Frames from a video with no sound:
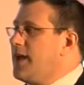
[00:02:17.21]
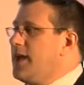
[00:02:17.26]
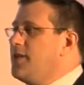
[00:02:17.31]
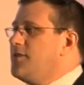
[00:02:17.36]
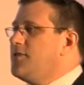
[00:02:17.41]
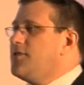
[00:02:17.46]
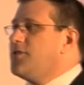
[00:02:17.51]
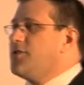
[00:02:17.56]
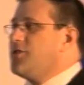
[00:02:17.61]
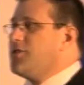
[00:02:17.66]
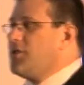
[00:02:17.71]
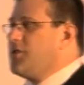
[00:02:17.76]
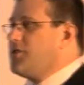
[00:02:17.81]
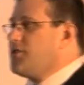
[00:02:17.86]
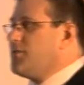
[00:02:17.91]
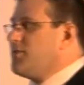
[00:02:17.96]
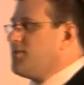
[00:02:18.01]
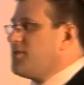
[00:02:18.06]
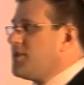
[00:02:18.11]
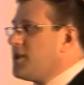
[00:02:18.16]
into the
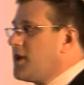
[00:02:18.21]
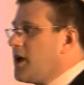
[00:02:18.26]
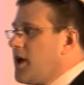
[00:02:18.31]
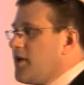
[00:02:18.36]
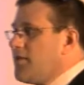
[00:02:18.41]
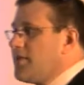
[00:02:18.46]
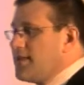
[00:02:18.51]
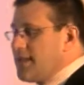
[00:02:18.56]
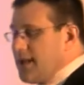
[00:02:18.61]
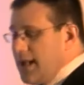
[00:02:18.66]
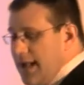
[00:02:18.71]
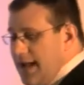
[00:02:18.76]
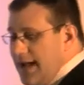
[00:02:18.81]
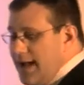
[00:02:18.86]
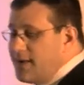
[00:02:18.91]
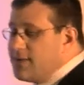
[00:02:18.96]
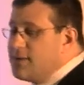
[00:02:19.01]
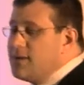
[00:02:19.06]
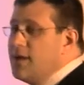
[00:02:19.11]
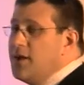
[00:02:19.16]
systems that are in the
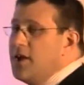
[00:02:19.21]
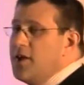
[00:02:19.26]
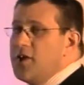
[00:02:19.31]
cloud.